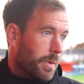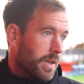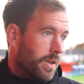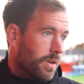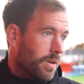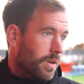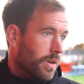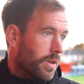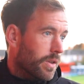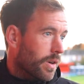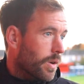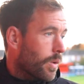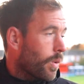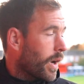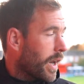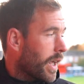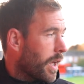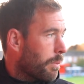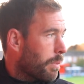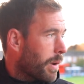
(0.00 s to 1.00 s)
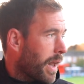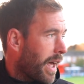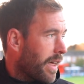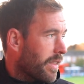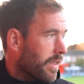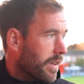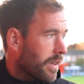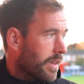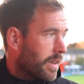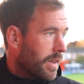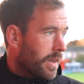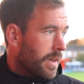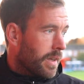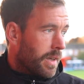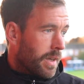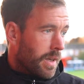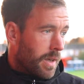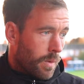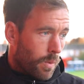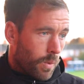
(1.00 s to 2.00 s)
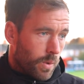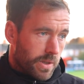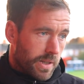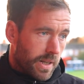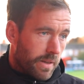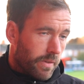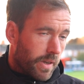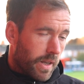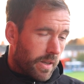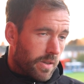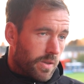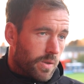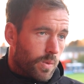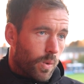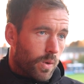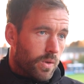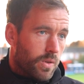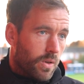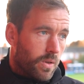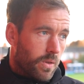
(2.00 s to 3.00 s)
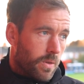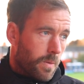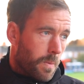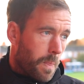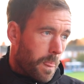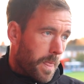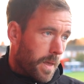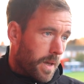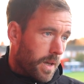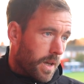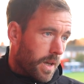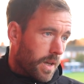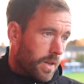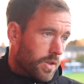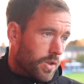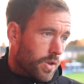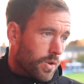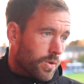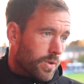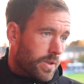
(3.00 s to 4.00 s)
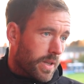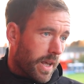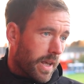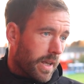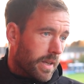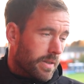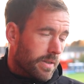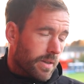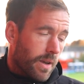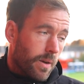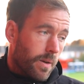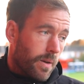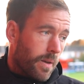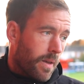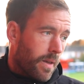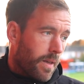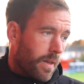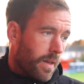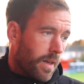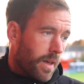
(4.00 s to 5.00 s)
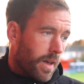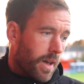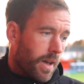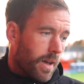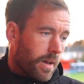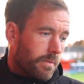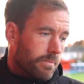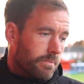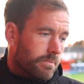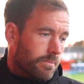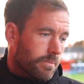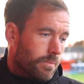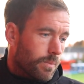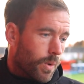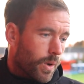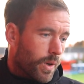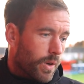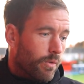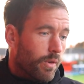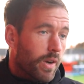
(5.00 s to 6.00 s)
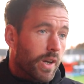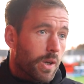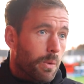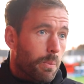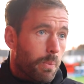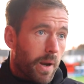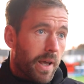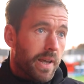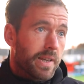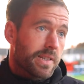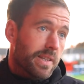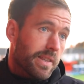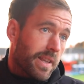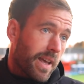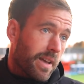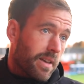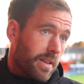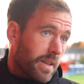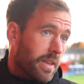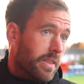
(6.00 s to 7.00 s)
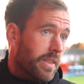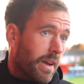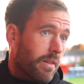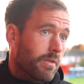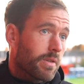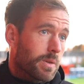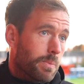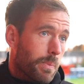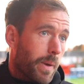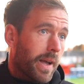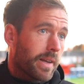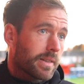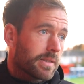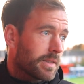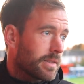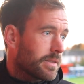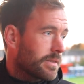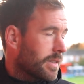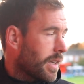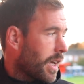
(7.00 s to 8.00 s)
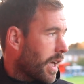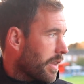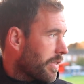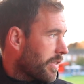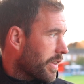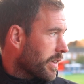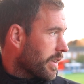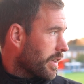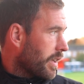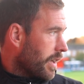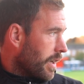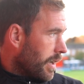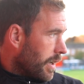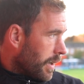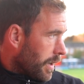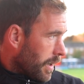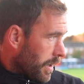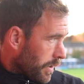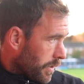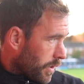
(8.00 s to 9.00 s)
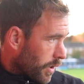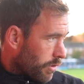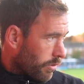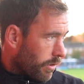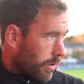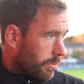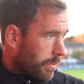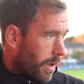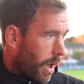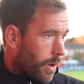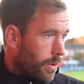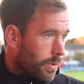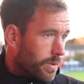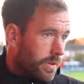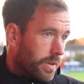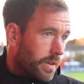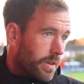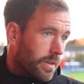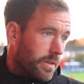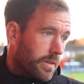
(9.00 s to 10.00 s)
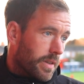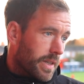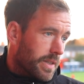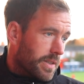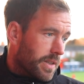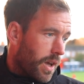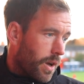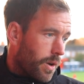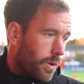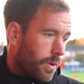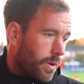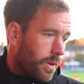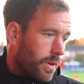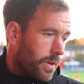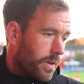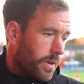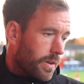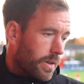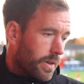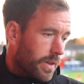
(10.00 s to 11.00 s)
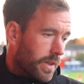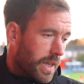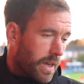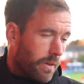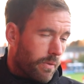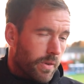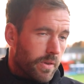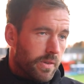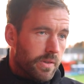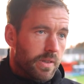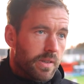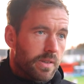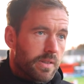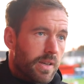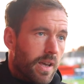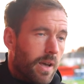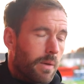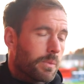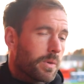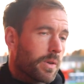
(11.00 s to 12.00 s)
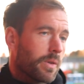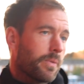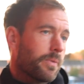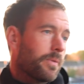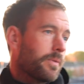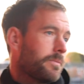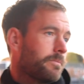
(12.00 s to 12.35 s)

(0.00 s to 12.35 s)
You look at the quality of player that wasn't even in the squad on Tuesday. So we're in a really good place in that respect. And I think the group knows that there's no givens in terms of